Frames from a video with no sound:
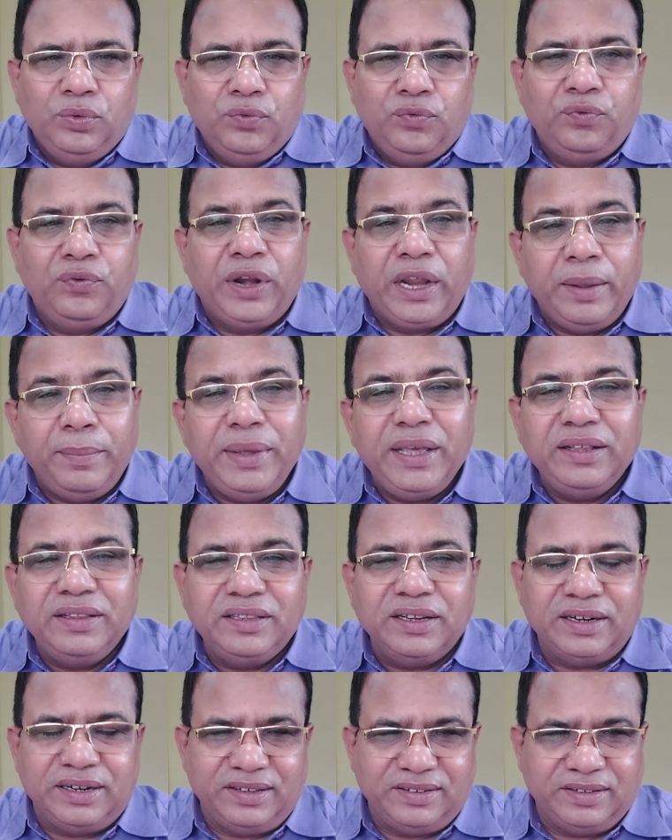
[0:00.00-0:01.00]
framing
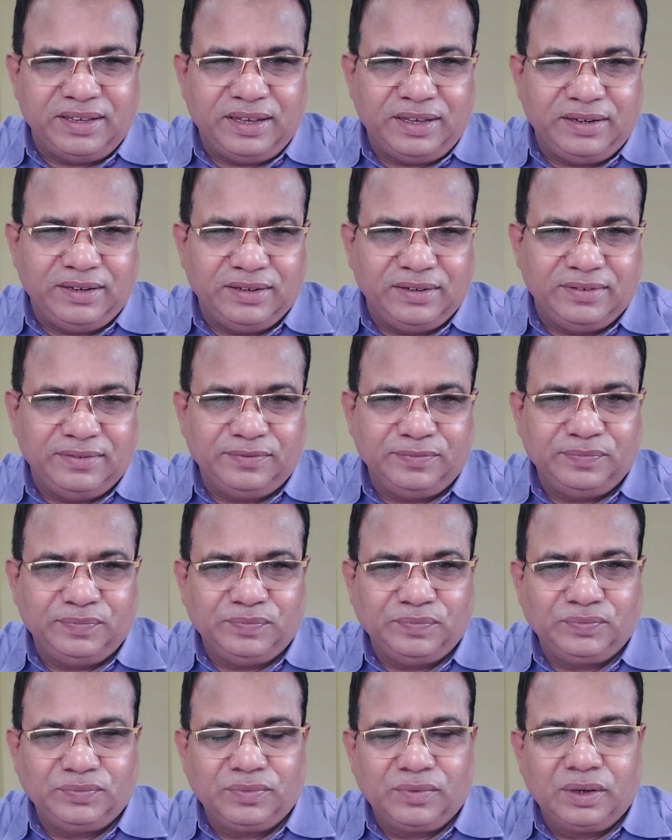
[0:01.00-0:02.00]
the design.
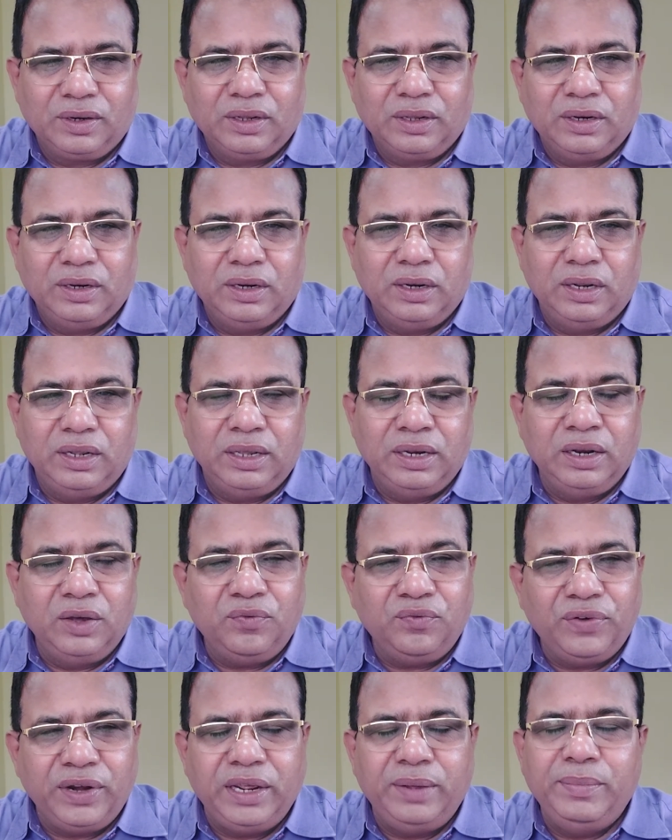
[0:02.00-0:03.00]
In a
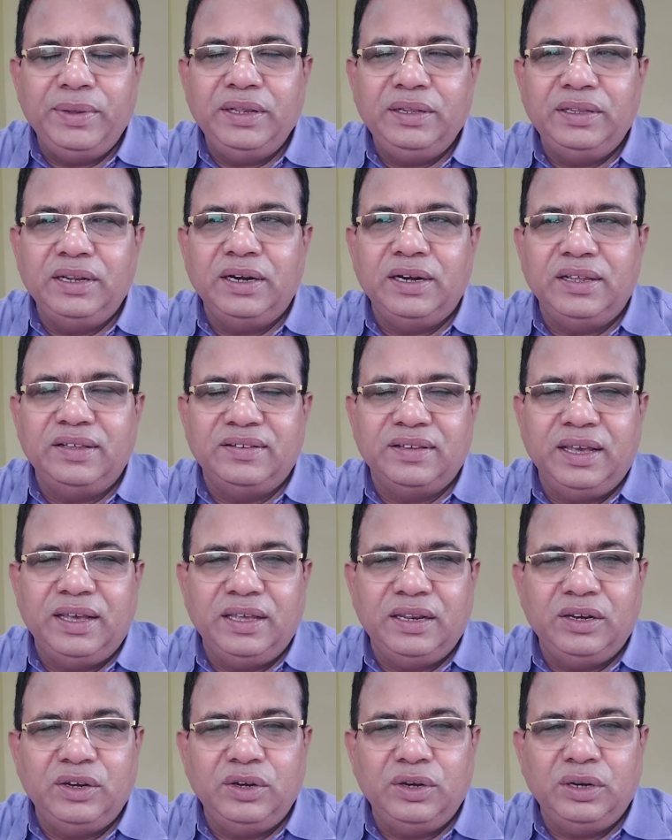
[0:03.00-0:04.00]
framing the
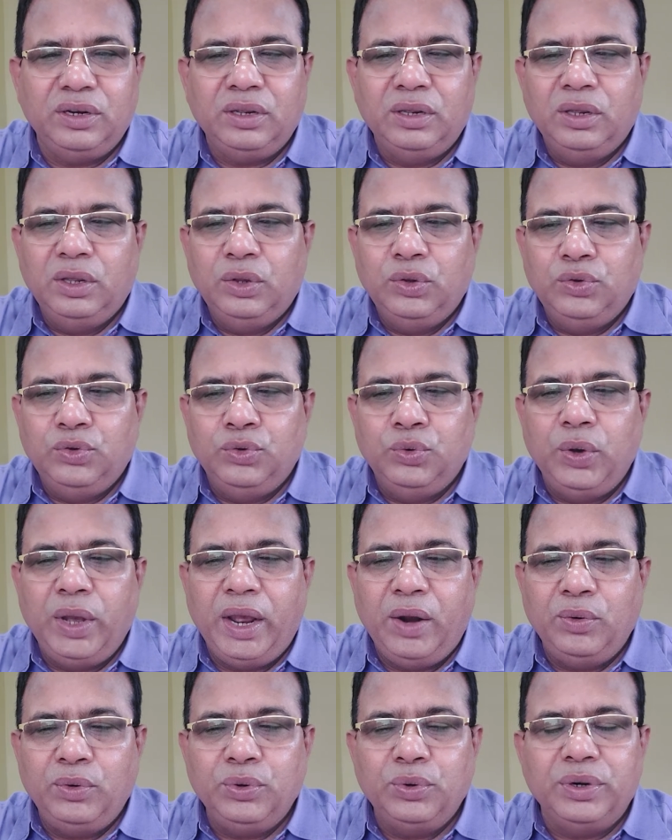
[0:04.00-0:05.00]
design, you
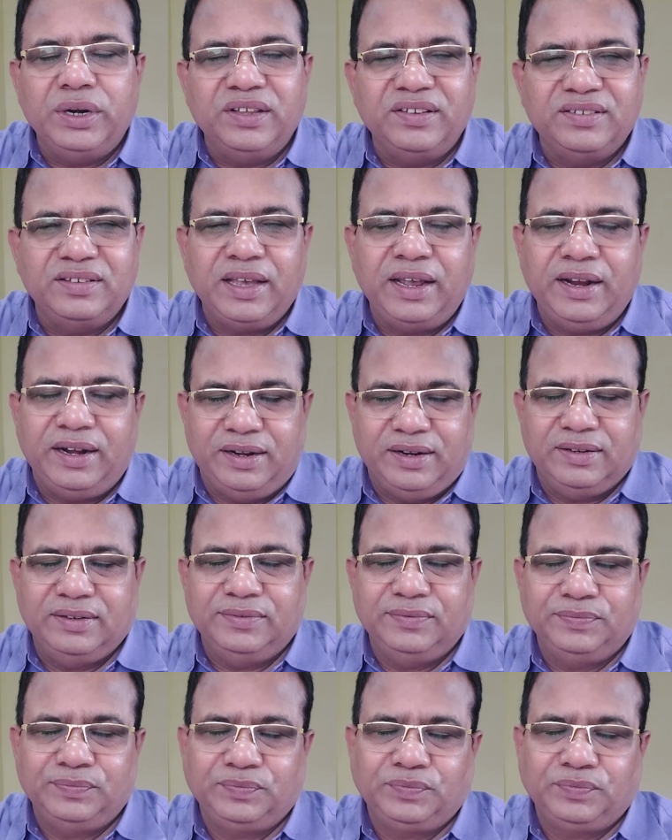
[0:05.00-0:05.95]
have to decide